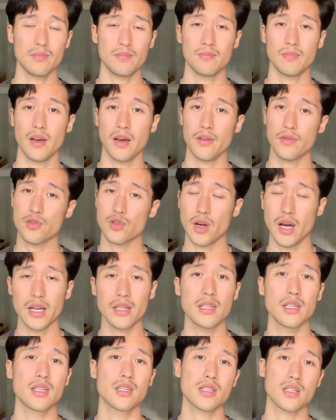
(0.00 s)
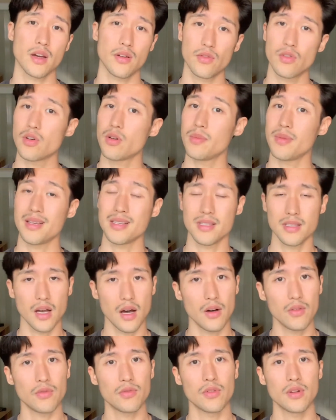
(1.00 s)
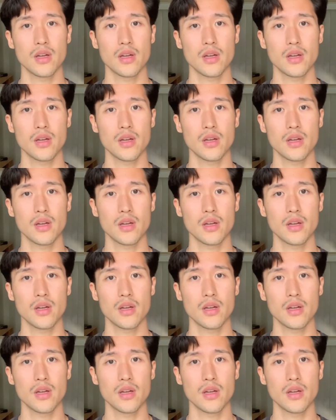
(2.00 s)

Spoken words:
I've tried to discover it myself.